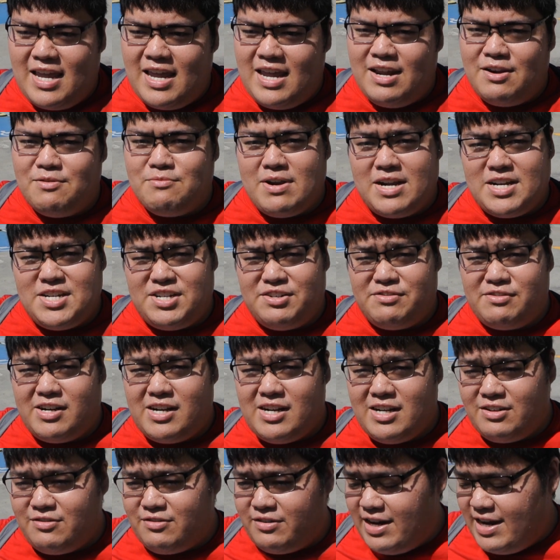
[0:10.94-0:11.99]
a
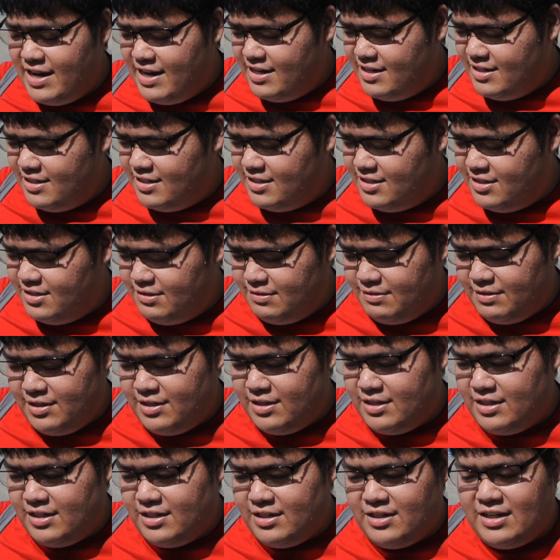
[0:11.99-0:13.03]
Regirock raid, so I'm
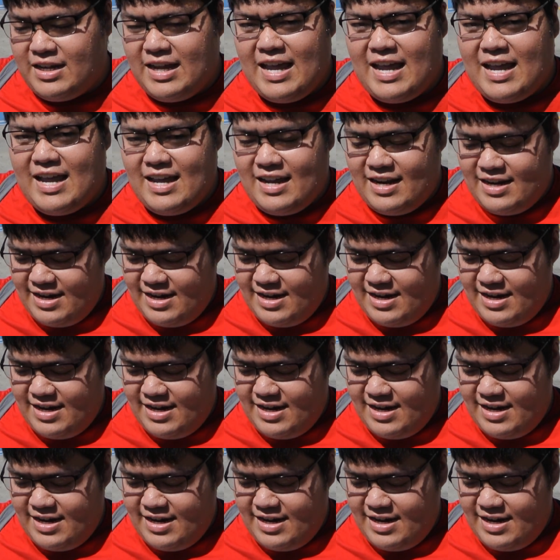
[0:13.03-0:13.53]
going to go ahead